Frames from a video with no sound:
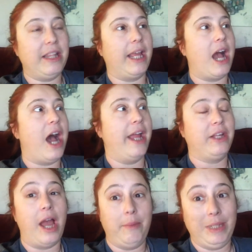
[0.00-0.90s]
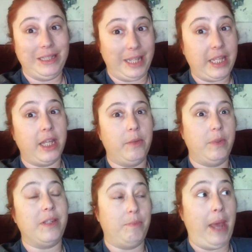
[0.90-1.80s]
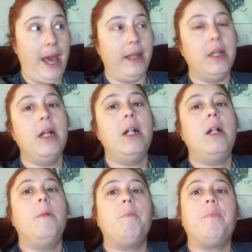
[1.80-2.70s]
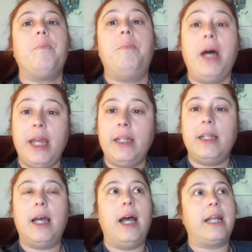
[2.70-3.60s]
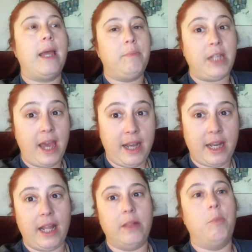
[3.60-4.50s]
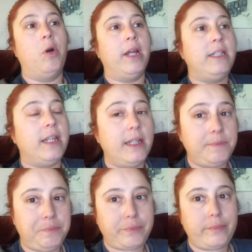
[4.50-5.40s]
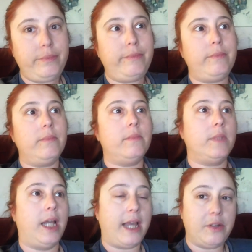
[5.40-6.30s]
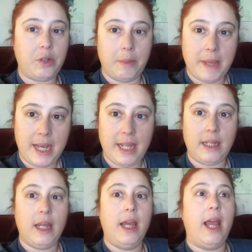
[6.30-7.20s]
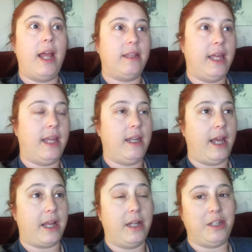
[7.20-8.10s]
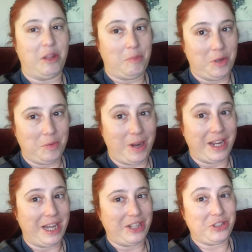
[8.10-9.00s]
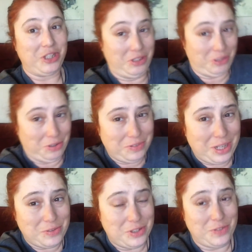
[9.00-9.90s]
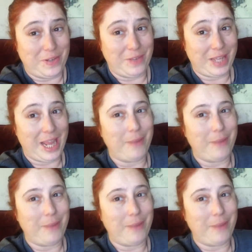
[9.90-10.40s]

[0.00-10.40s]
Like I I mean like it was bad. But I kept at it and the more I did it, I got to a minute and then I got to the point where I could actually start couch to 5k.